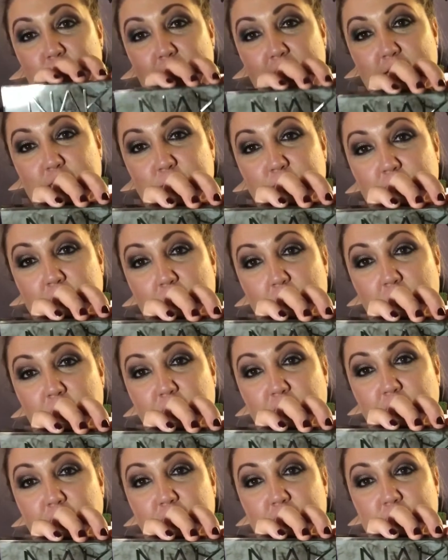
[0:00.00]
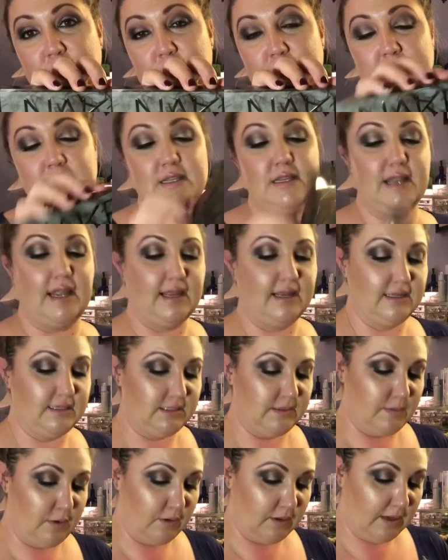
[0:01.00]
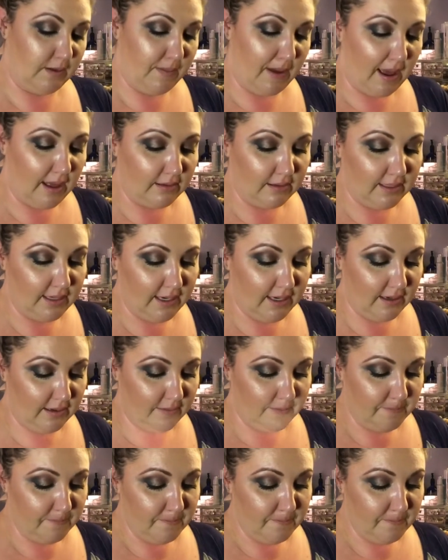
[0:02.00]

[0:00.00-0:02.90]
my husband gave me for Christmas, the Naked Smoky palette.